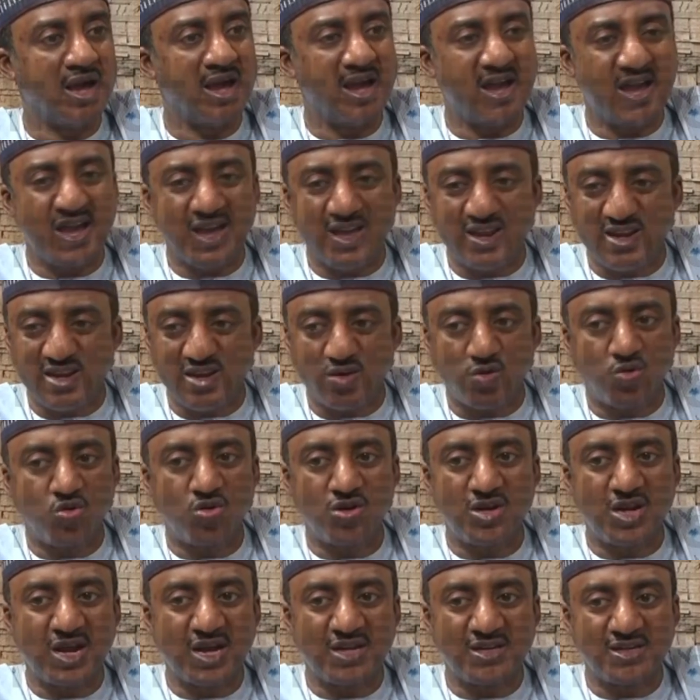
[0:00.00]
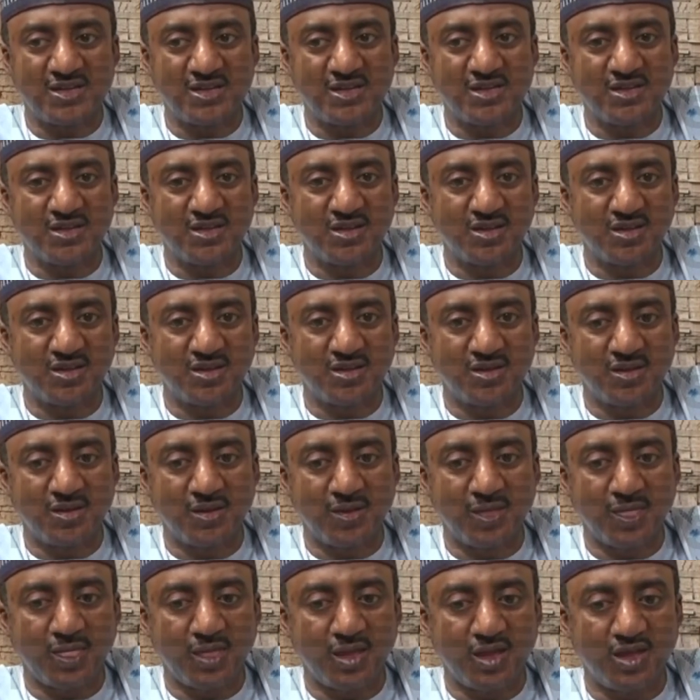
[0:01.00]
any other thing
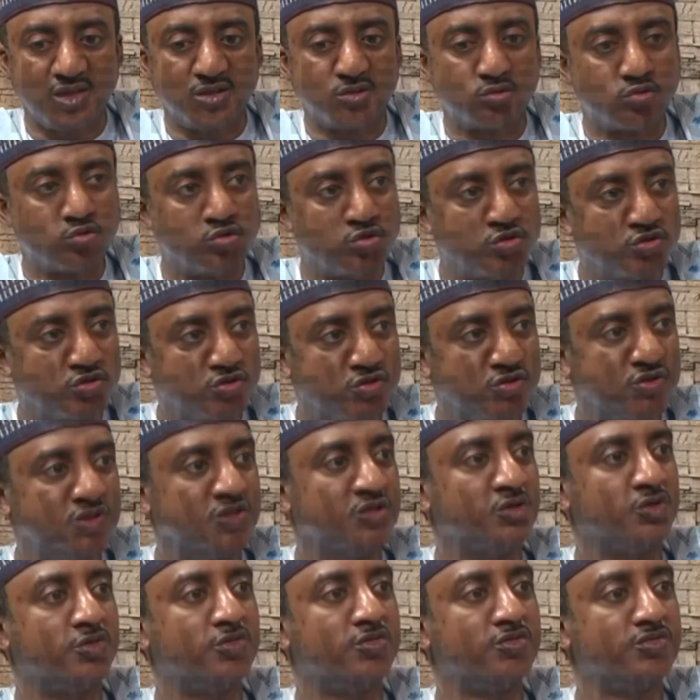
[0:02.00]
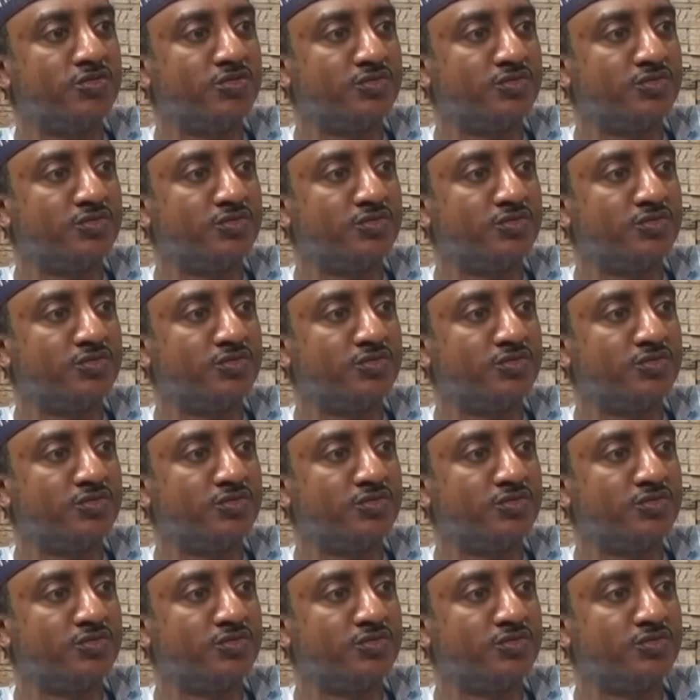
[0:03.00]
is close to zero.